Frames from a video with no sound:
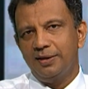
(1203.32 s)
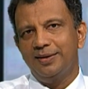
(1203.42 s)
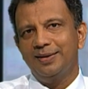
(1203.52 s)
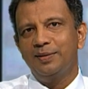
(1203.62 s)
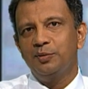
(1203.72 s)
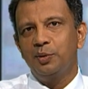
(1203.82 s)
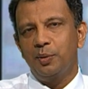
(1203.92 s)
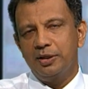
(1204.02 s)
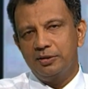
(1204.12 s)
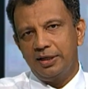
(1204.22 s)
new
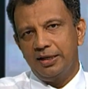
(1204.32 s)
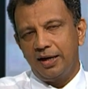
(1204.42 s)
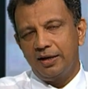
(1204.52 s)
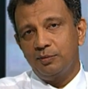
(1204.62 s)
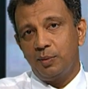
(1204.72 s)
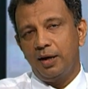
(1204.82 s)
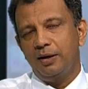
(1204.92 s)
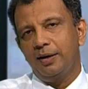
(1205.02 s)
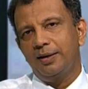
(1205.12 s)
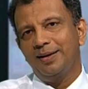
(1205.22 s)
growing skin. That is
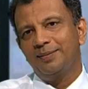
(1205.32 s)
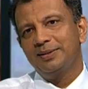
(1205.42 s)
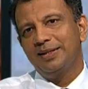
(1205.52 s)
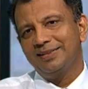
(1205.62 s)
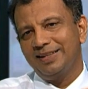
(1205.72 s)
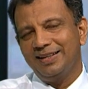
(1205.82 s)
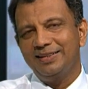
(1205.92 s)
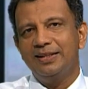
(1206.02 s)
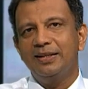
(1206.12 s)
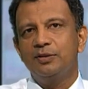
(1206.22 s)
one. Now,
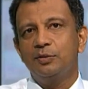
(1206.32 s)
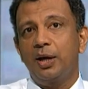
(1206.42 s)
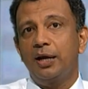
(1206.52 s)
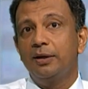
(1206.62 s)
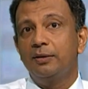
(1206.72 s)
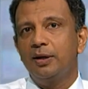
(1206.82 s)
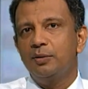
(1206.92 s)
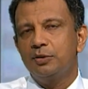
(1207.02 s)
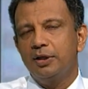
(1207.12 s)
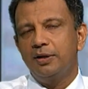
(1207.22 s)
second thing is you can
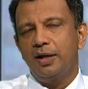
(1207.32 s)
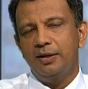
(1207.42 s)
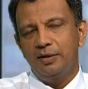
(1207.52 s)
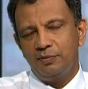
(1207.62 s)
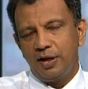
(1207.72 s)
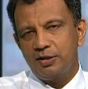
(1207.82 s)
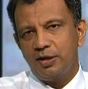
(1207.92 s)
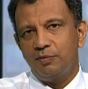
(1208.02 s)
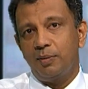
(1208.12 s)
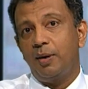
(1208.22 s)
introduce an
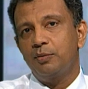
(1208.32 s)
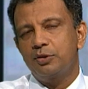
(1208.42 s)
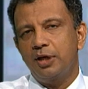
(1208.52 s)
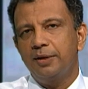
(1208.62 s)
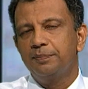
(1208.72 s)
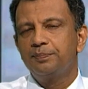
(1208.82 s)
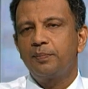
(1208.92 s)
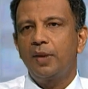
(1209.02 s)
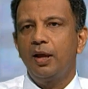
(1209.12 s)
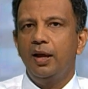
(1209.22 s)
infection from outside.
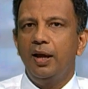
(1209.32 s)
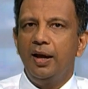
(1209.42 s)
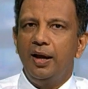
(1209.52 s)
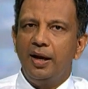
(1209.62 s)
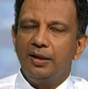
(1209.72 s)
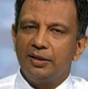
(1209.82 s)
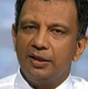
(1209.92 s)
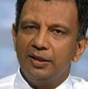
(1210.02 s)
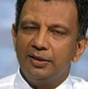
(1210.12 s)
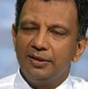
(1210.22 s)
The
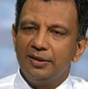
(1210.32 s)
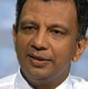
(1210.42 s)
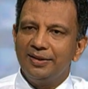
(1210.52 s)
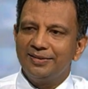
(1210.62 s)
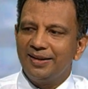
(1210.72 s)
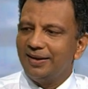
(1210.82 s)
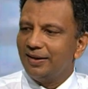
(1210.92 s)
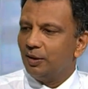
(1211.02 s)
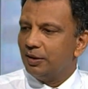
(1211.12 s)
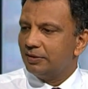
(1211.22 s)
third thing is,
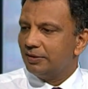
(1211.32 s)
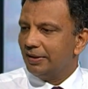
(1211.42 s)
like, it